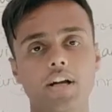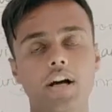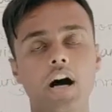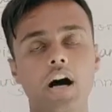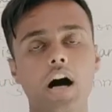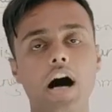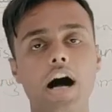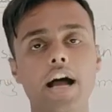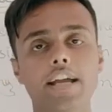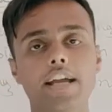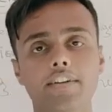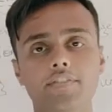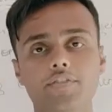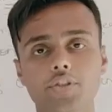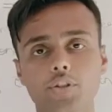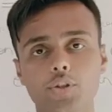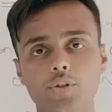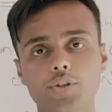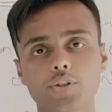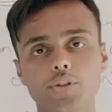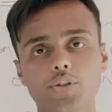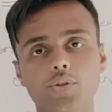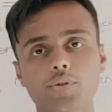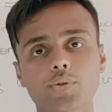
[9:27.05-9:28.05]
I have
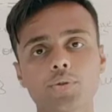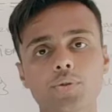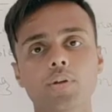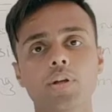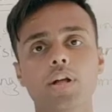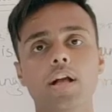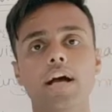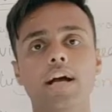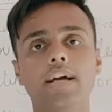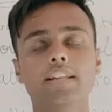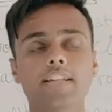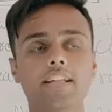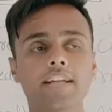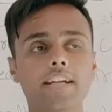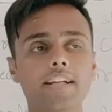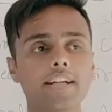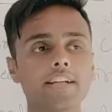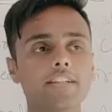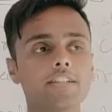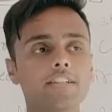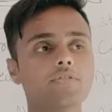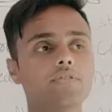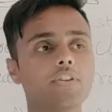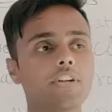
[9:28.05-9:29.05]
told you, and there
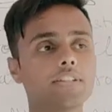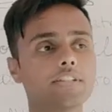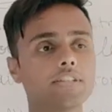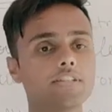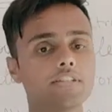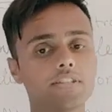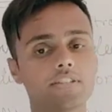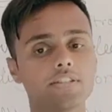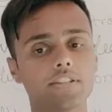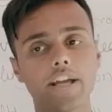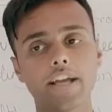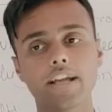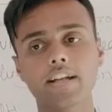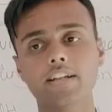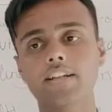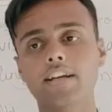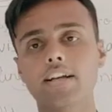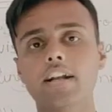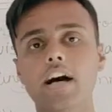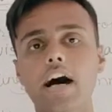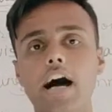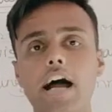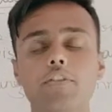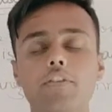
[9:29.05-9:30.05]
is one thing
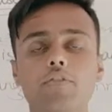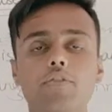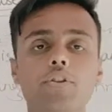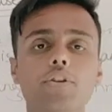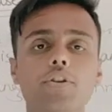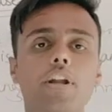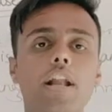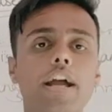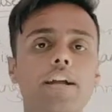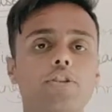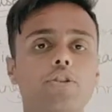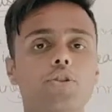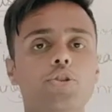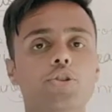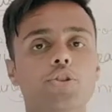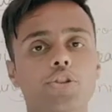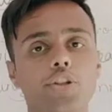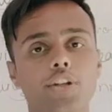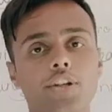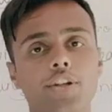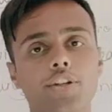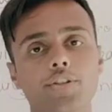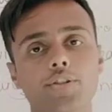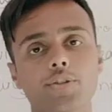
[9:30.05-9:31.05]
that I would like to
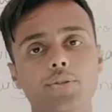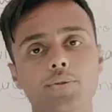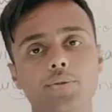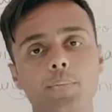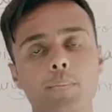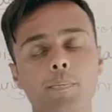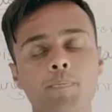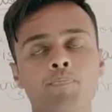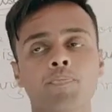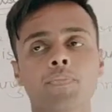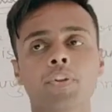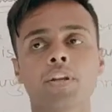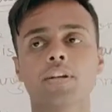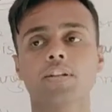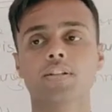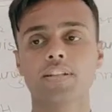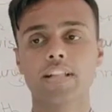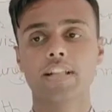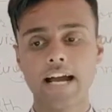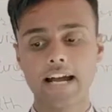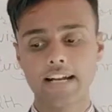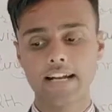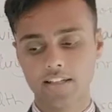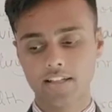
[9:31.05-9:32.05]
share you,
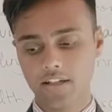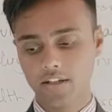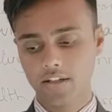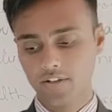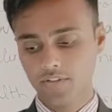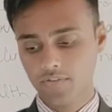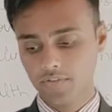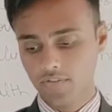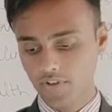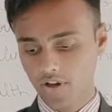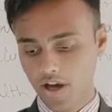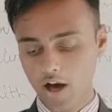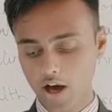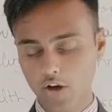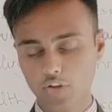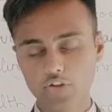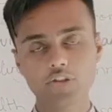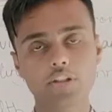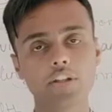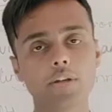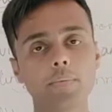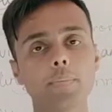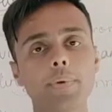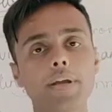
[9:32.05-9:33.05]
that
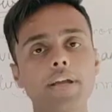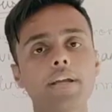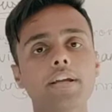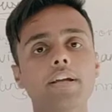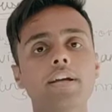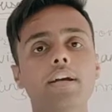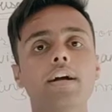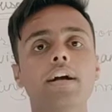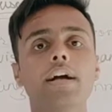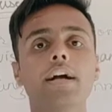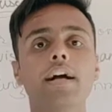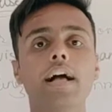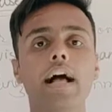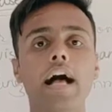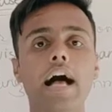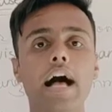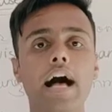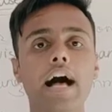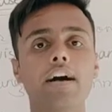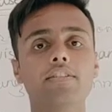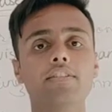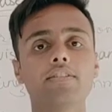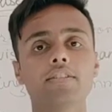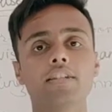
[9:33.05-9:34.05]
housekeeping
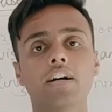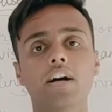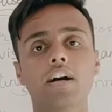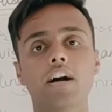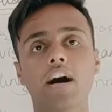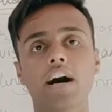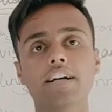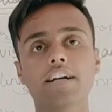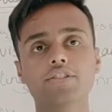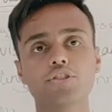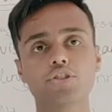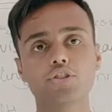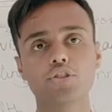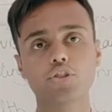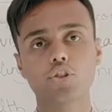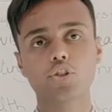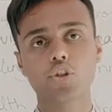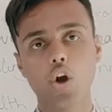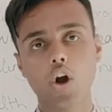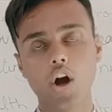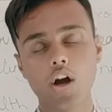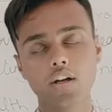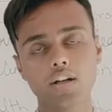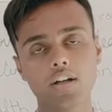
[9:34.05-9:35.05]
has a
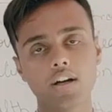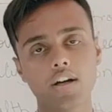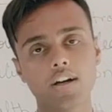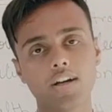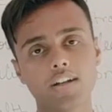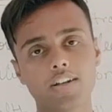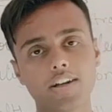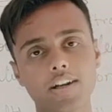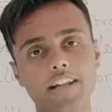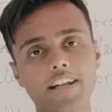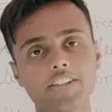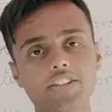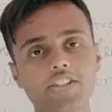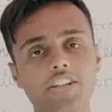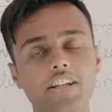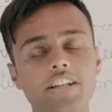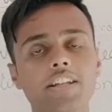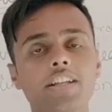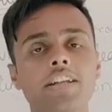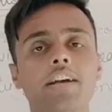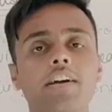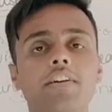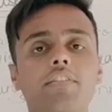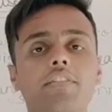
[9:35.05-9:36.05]
strong
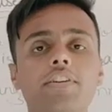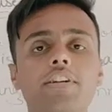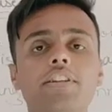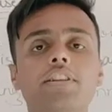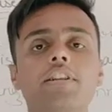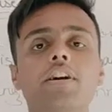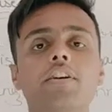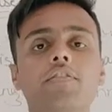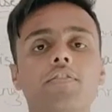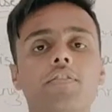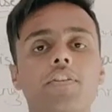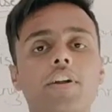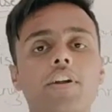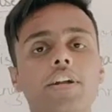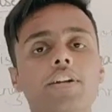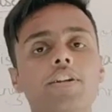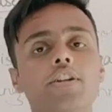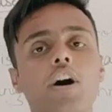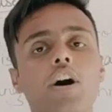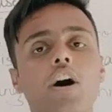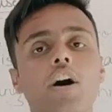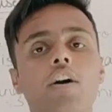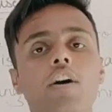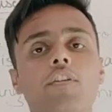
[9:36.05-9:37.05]
relation with the
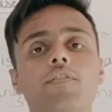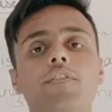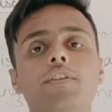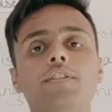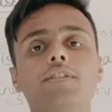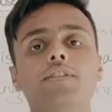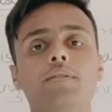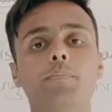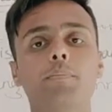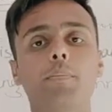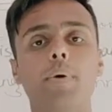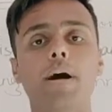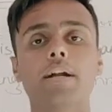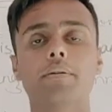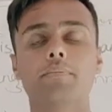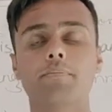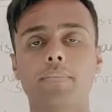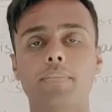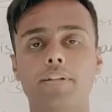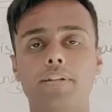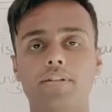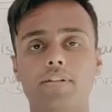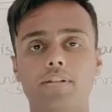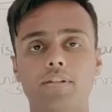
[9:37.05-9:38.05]
front office
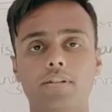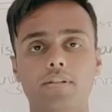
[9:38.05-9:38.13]
department.